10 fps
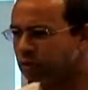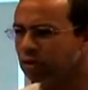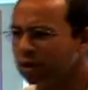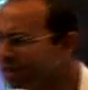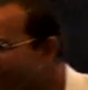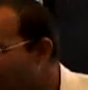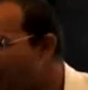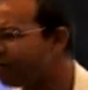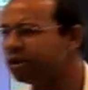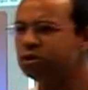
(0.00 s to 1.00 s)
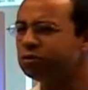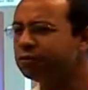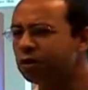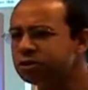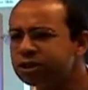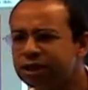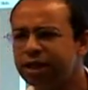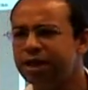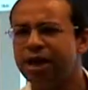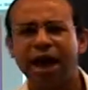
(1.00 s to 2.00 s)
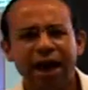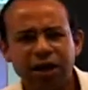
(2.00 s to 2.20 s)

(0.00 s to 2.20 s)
It's at Harvard University. A